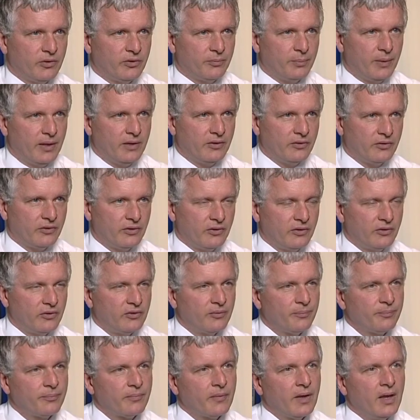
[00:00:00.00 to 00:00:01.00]
dispensers.
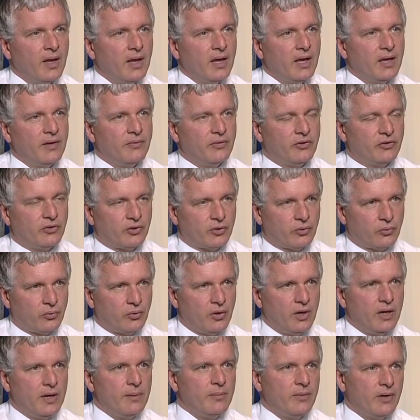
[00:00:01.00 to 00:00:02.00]
If it's a
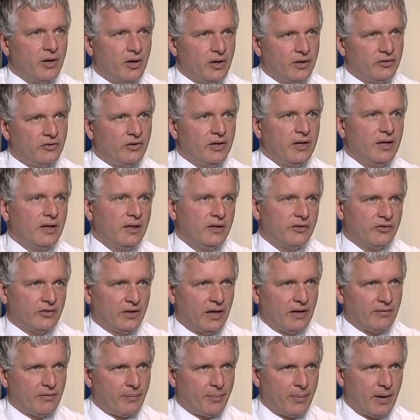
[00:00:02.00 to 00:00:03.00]
cream, the ideal is to
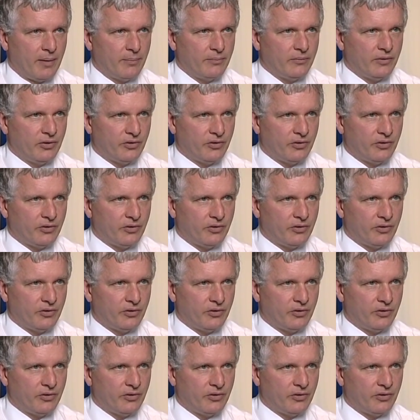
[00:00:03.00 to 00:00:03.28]
have a pump